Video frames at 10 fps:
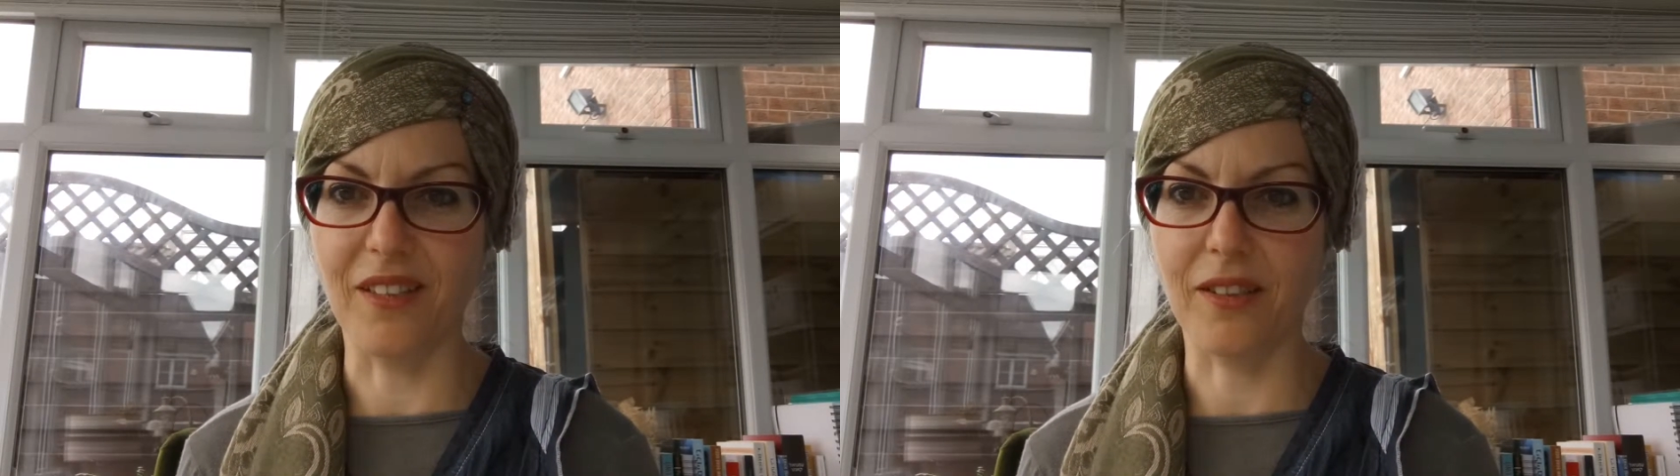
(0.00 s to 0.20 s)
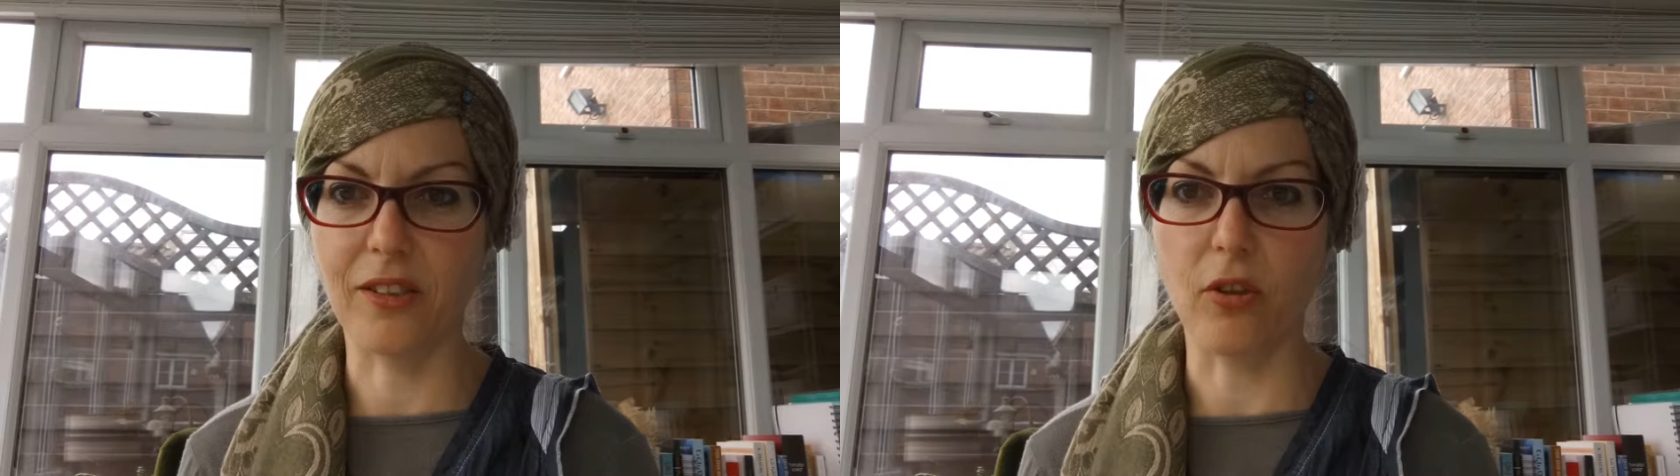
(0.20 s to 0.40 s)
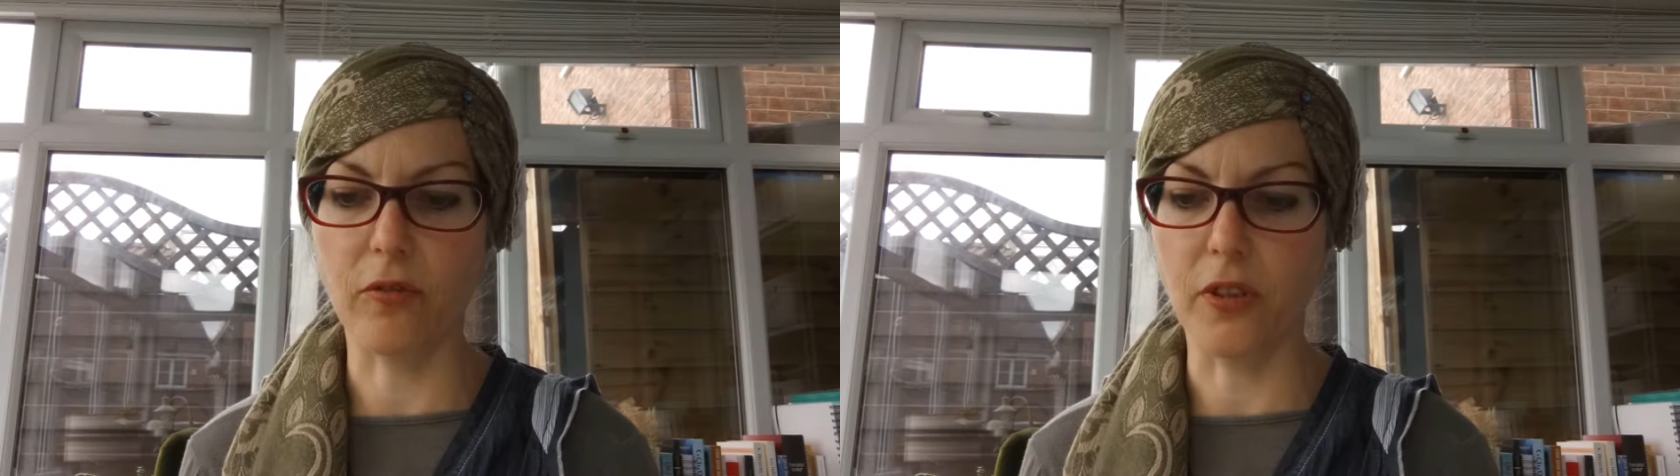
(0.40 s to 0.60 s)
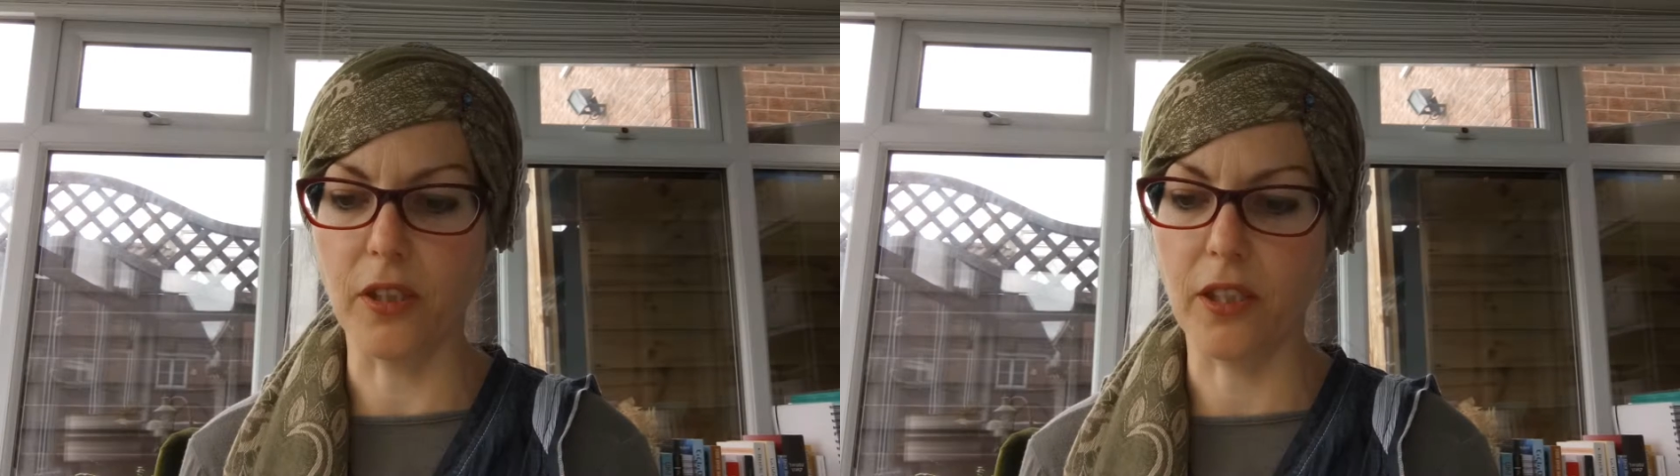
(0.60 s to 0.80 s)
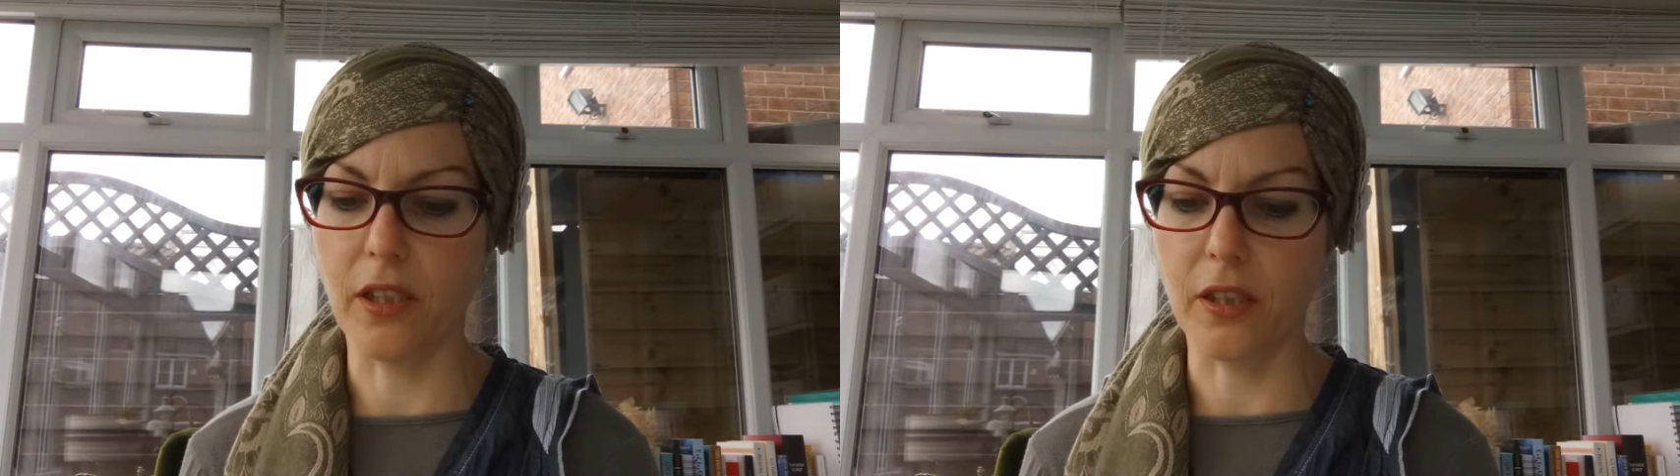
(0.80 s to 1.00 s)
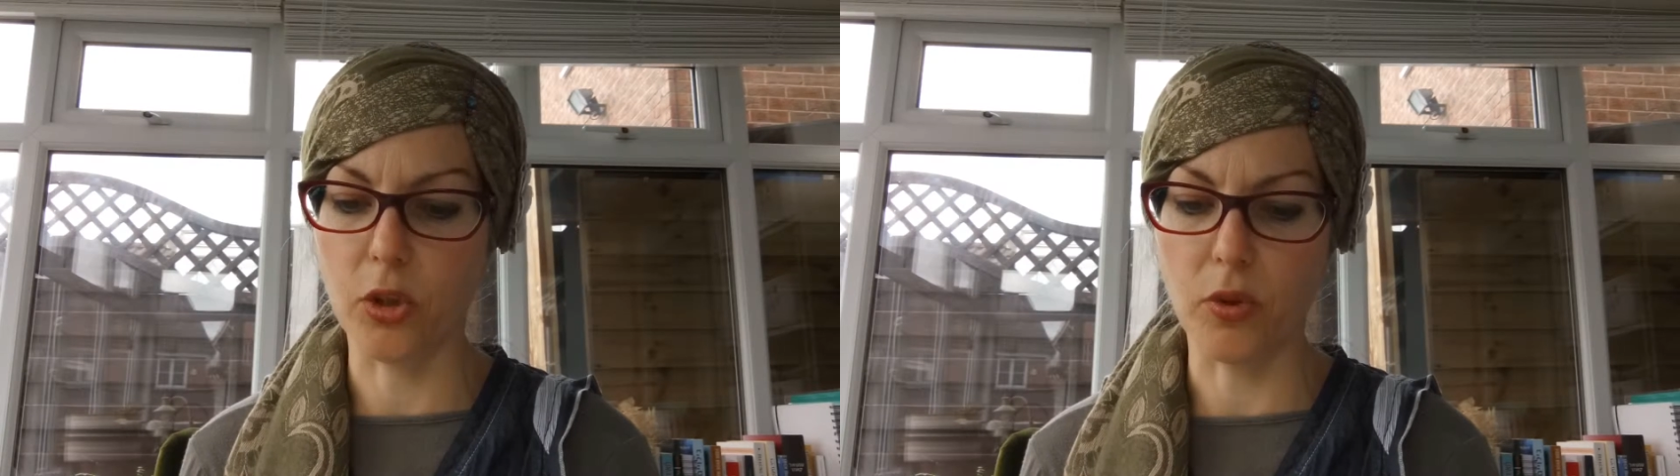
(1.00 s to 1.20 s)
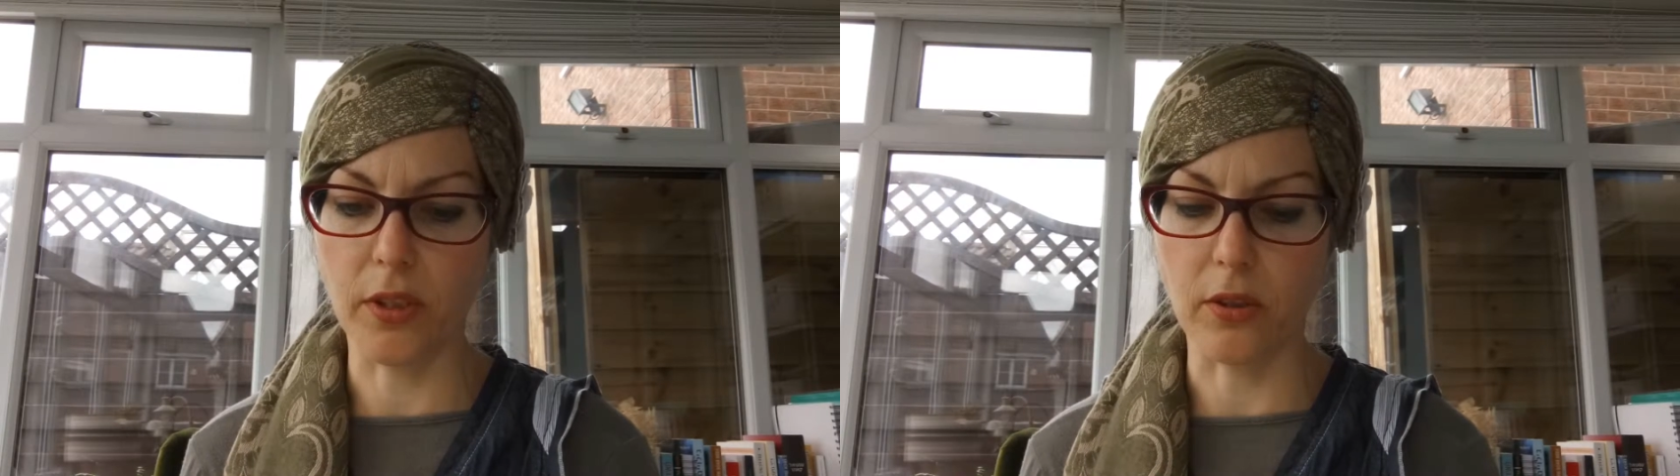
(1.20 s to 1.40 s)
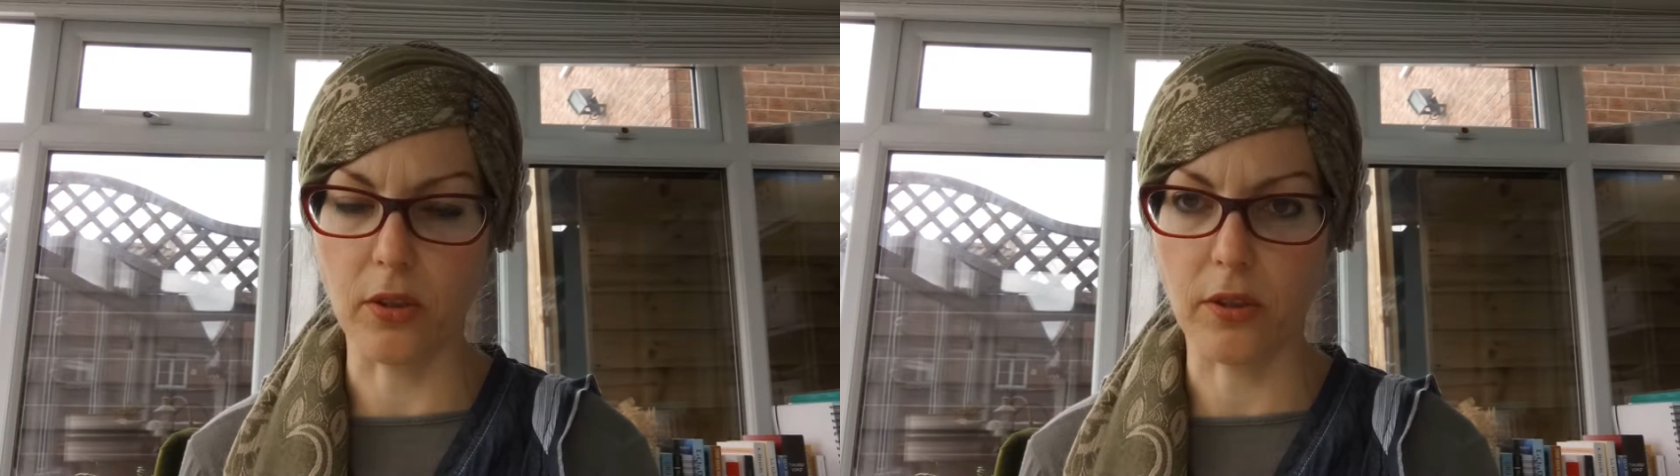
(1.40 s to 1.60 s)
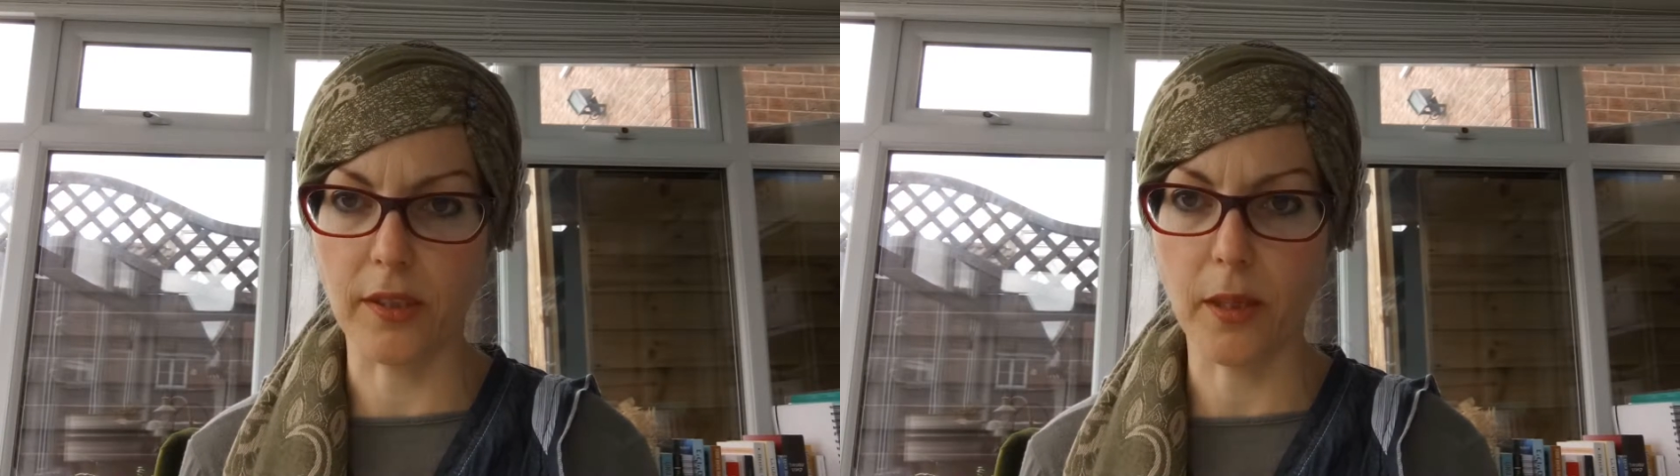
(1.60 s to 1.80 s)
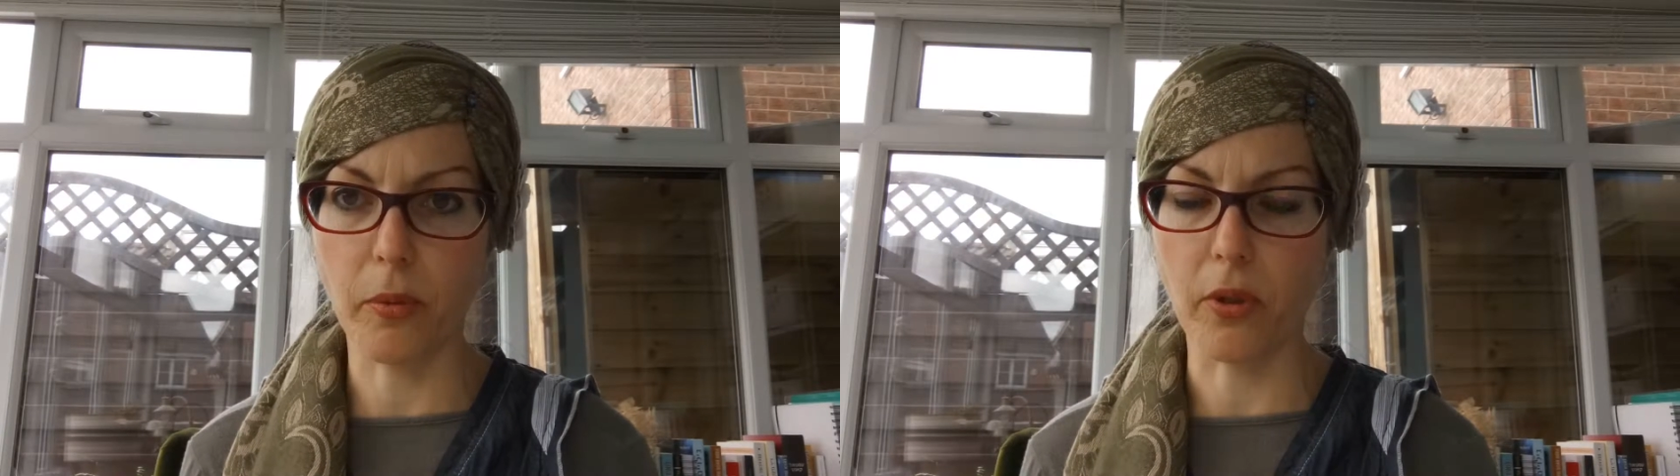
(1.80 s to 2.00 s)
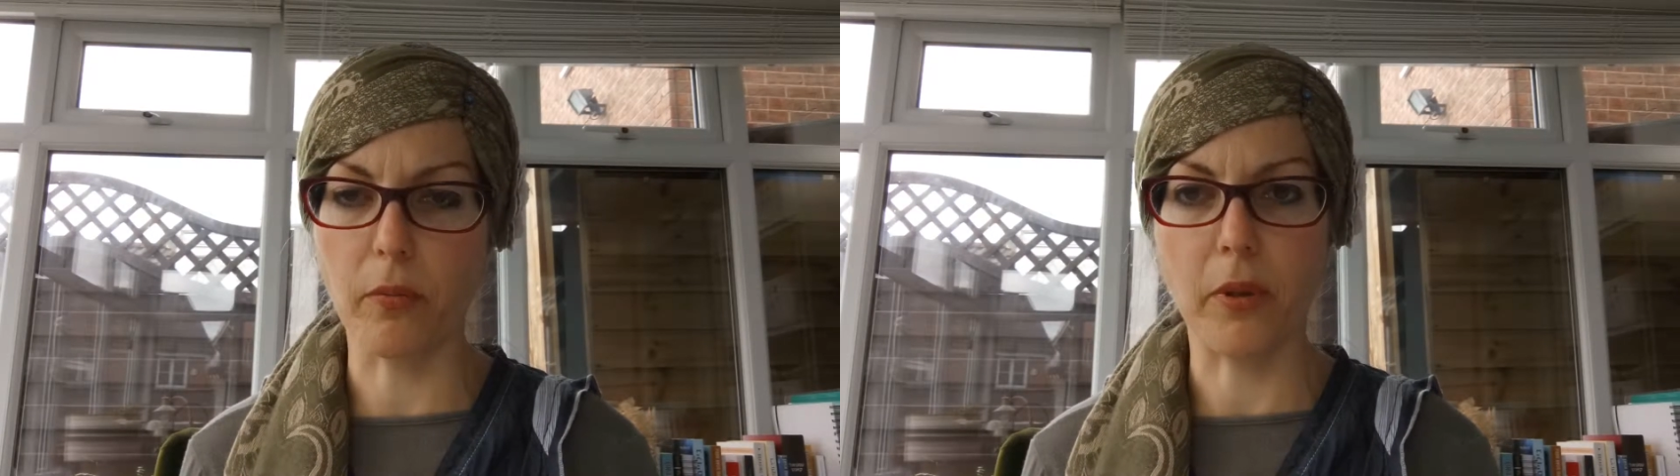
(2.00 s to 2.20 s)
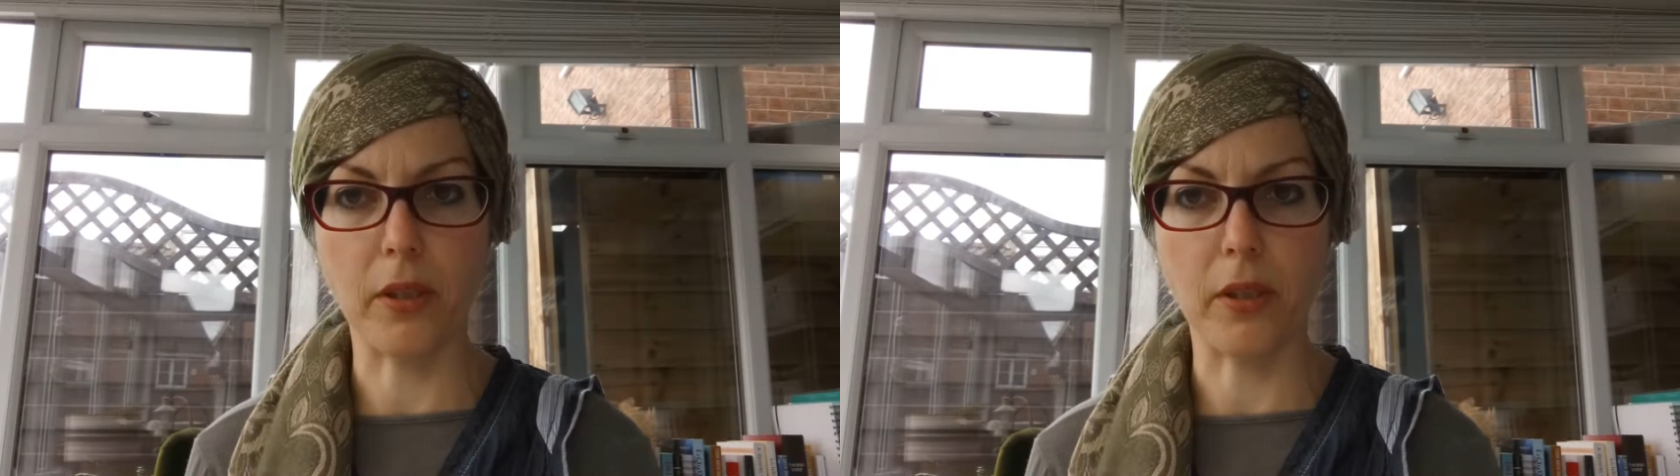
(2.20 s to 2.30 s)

serve the need, and it treats just the symptom.